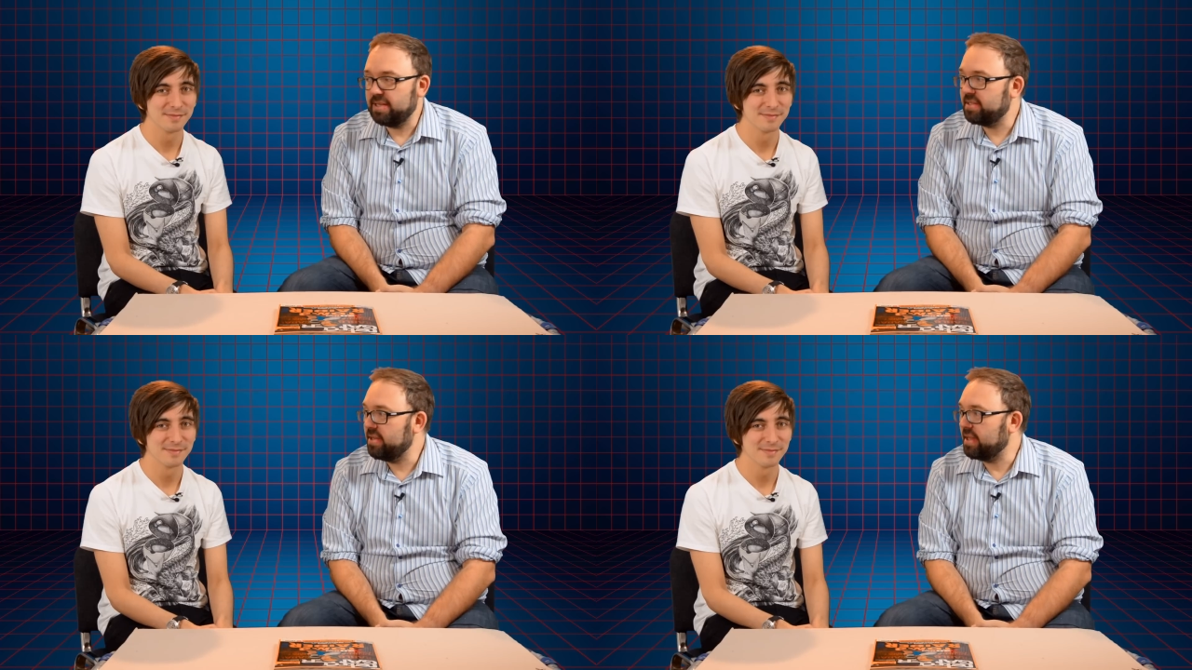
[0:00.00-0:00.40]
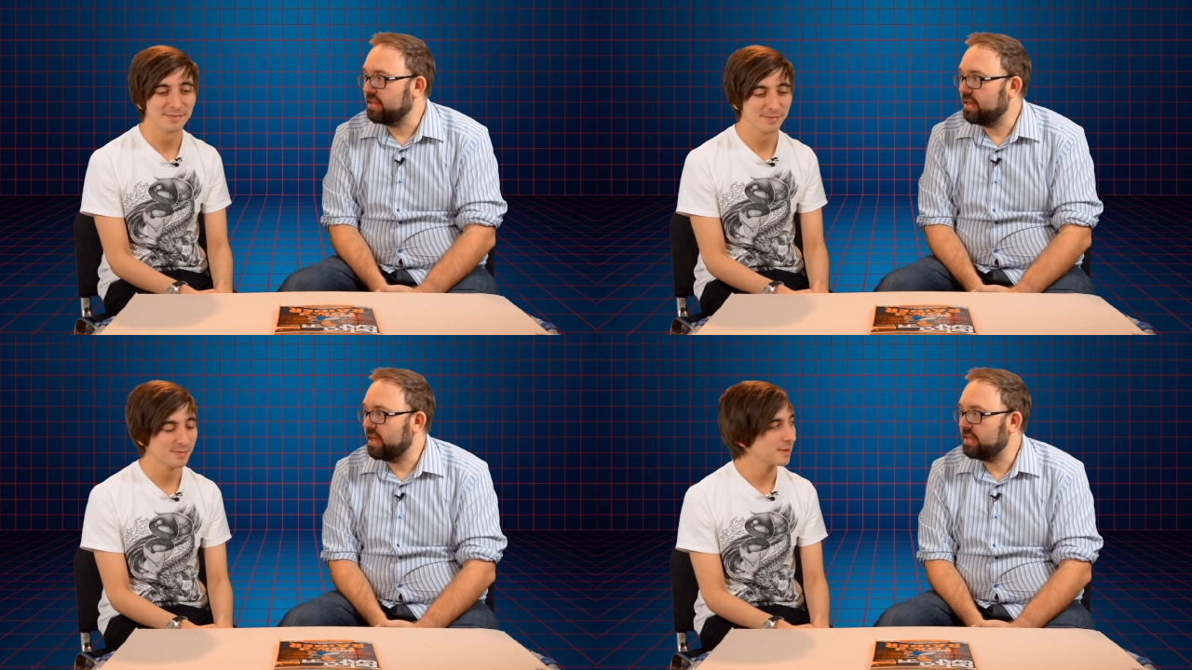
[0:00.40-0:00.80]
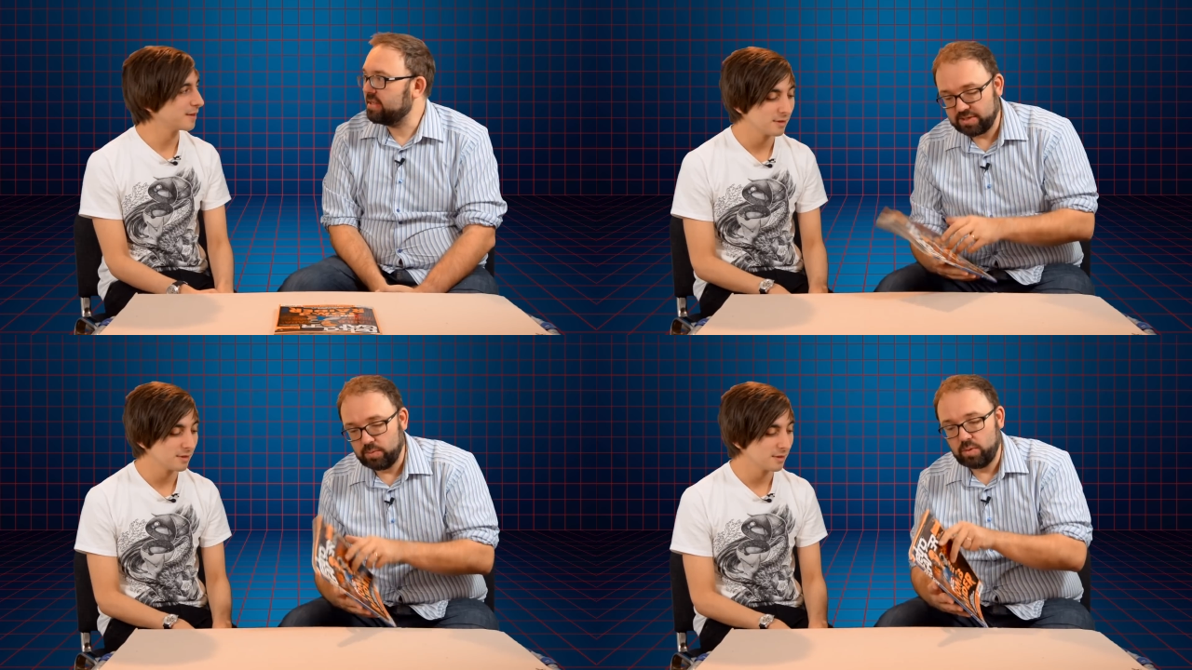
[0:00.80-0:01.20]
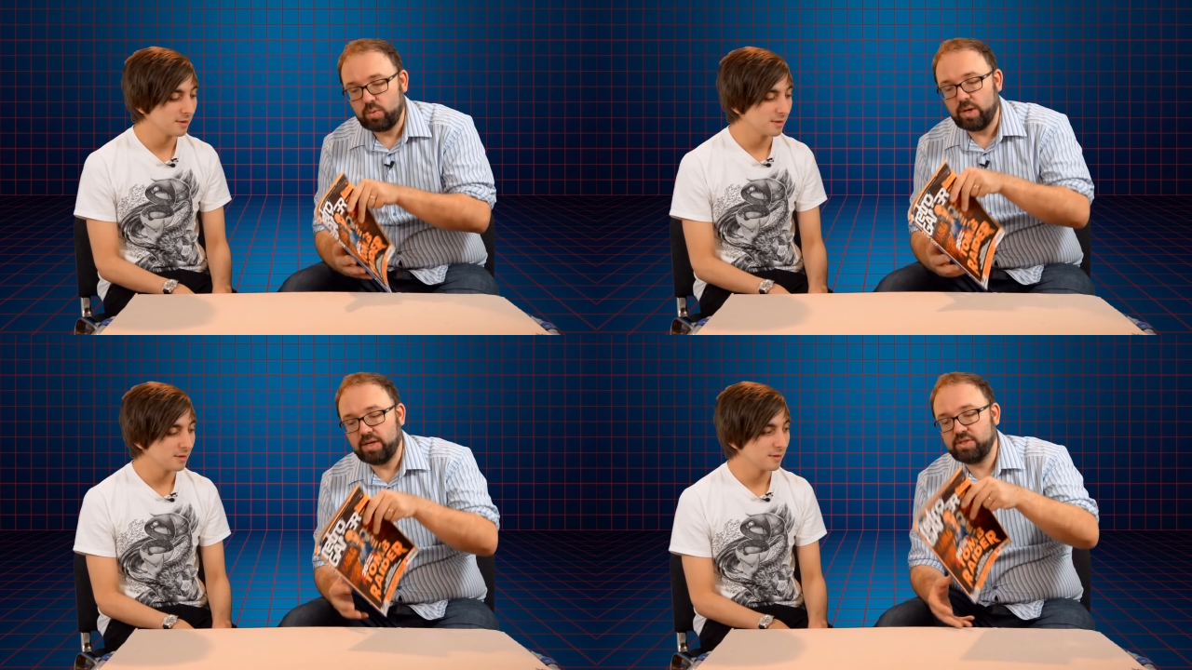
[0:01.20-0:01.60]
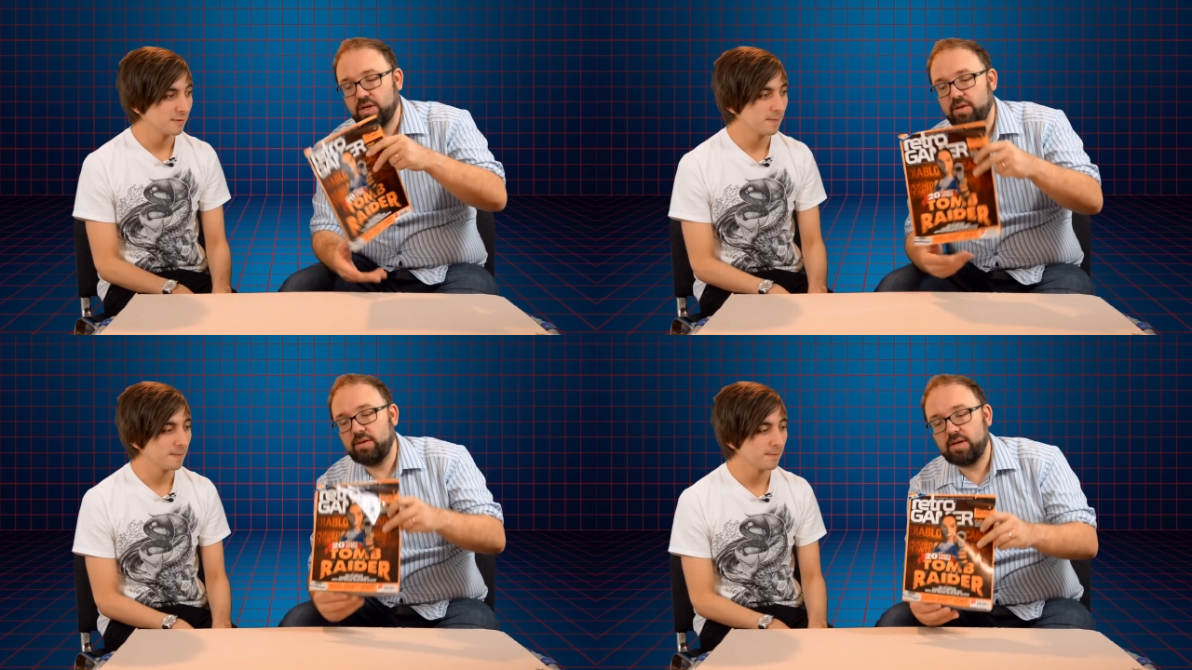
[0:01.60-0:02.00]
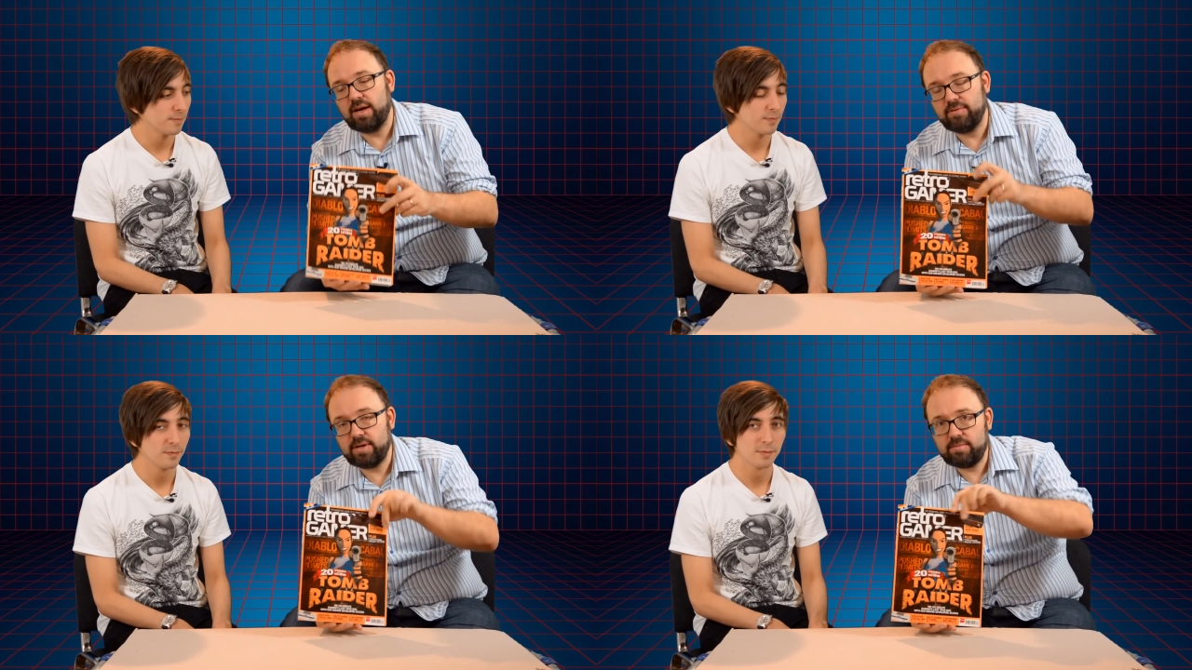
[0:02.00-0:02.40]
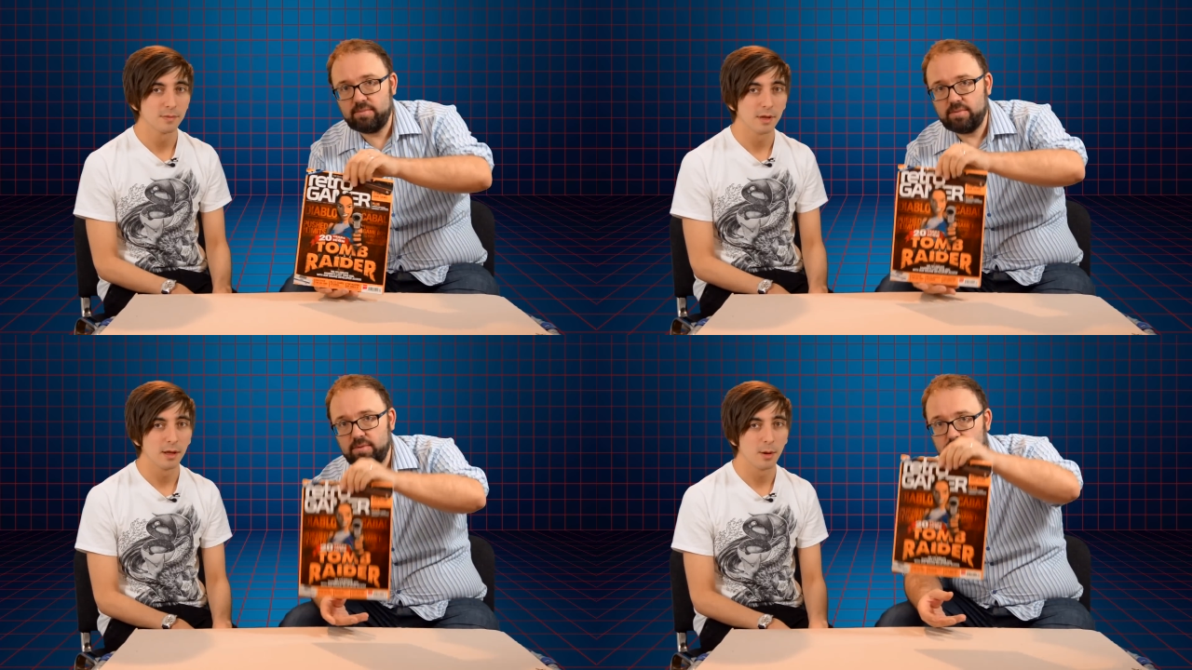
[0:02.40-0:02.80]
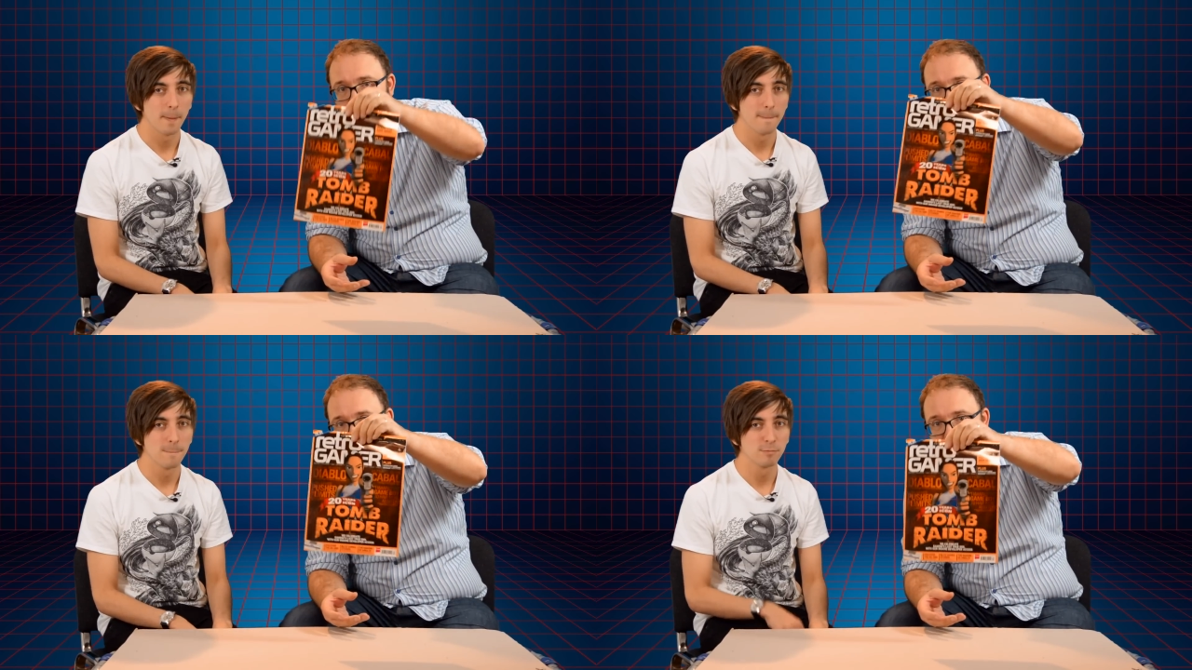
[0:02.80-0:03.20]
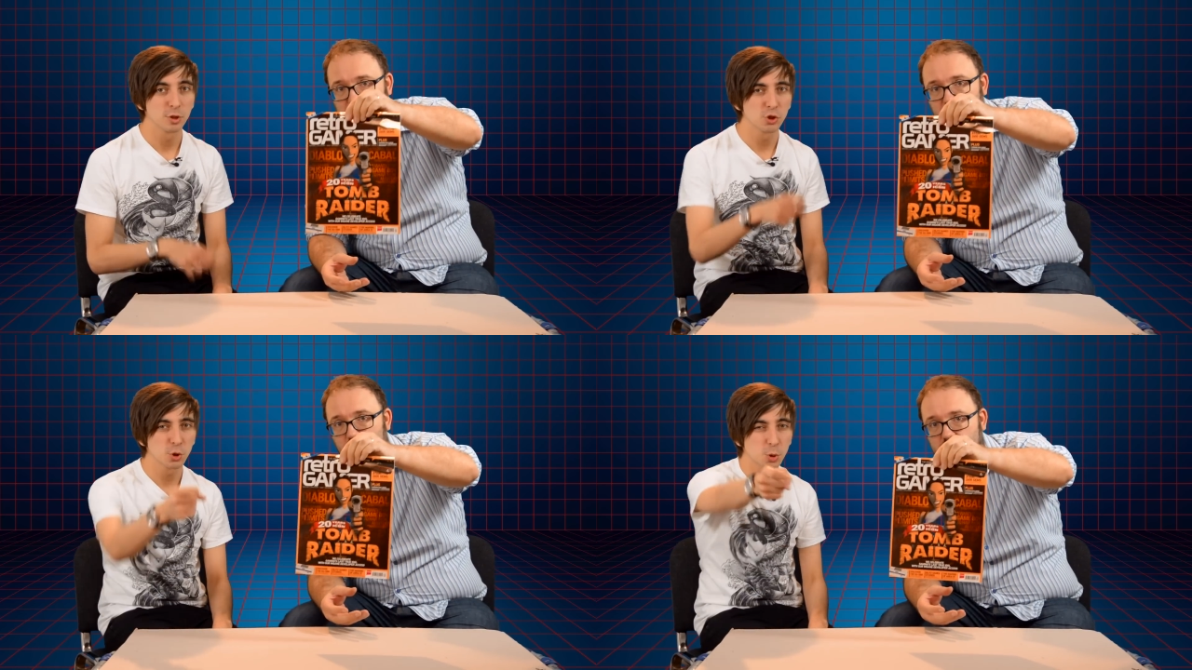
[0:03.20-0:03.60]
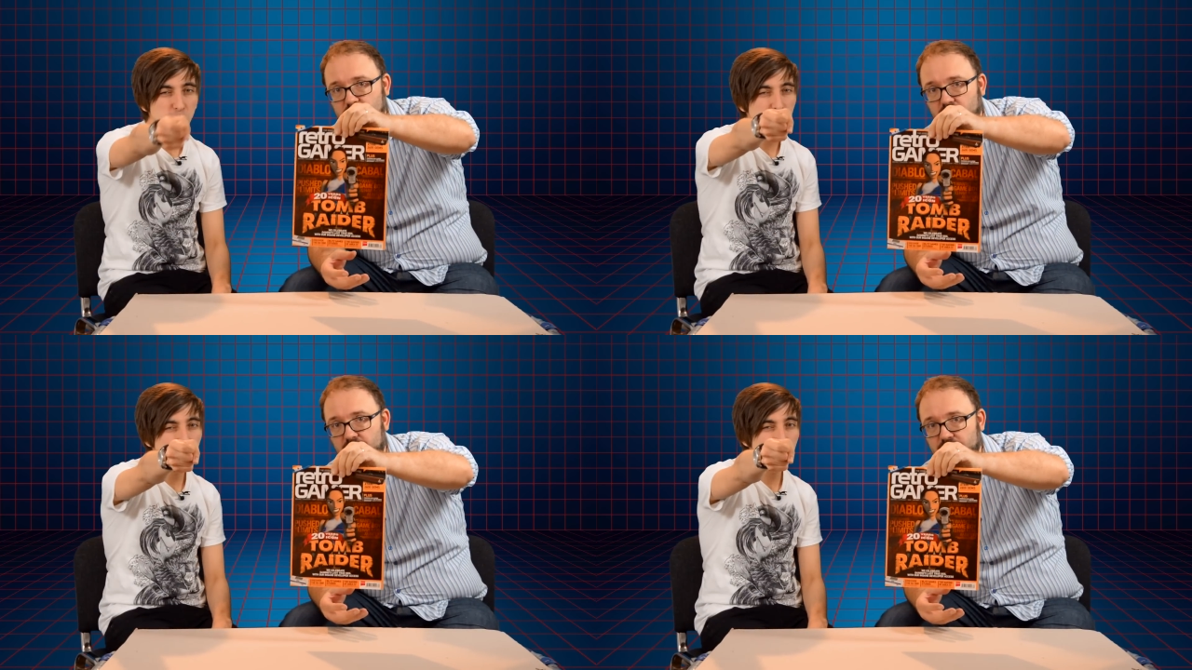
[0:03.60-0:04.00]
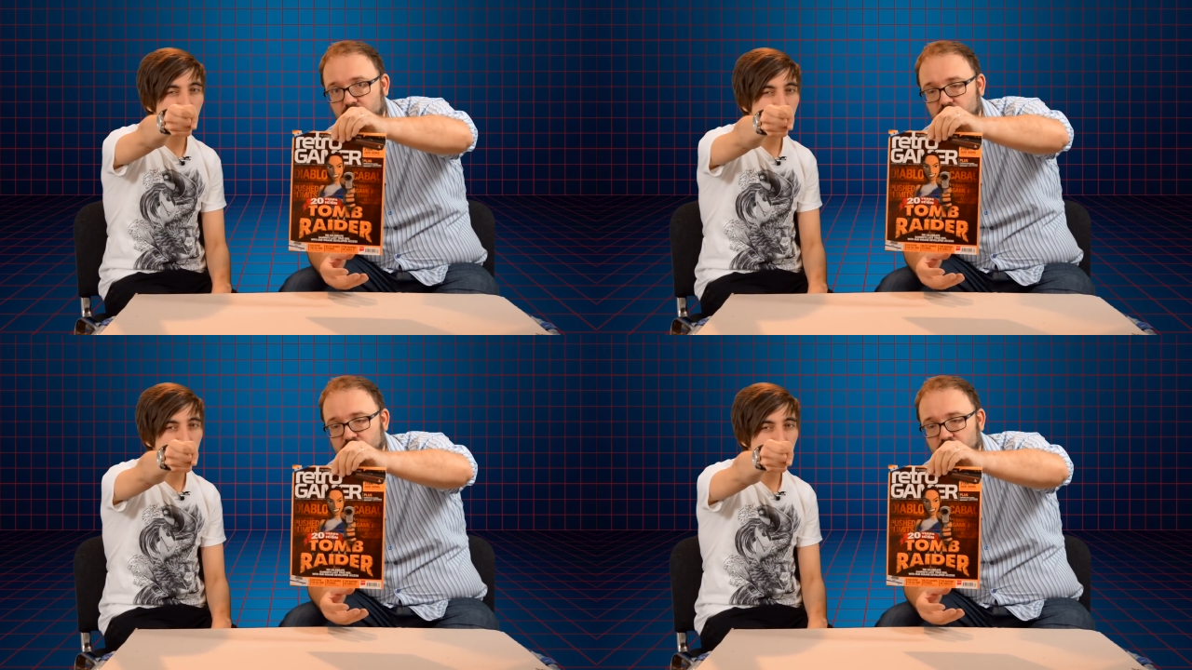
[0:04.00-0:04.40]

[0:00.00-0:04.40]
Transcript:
Speaker 1: let's do this, I guess. So we'll quickly show you the cover, just so you know what to look out for in the